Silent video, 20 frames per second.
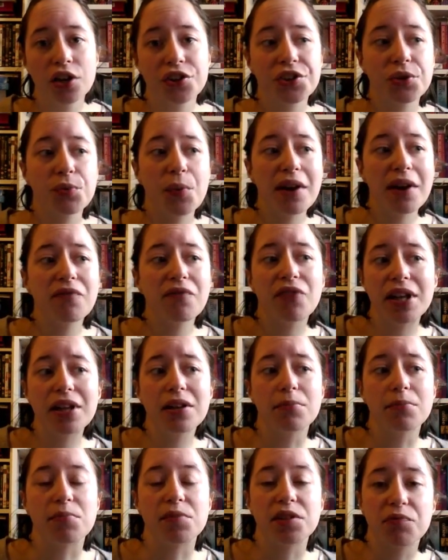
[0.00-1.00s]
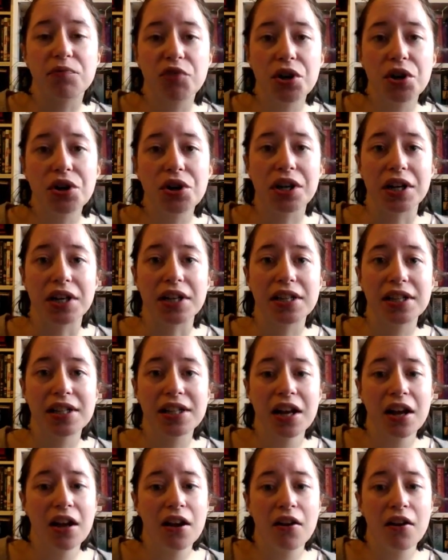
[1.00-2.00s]
So when films
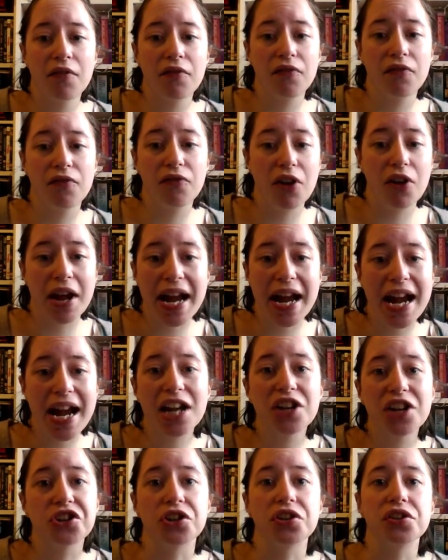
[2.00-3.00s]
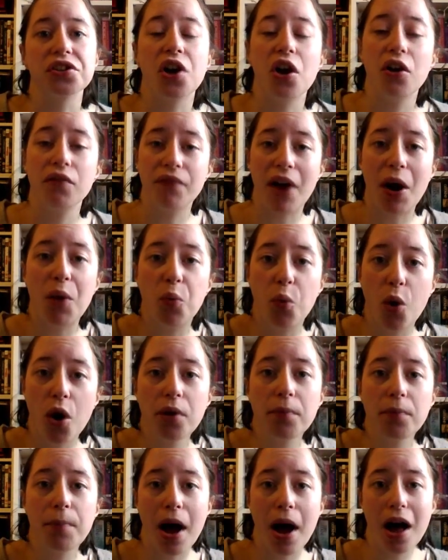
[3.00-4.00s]
focus for ages on that
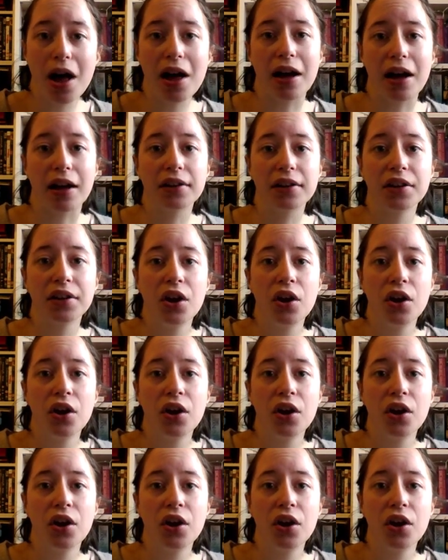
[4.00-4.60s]
one part,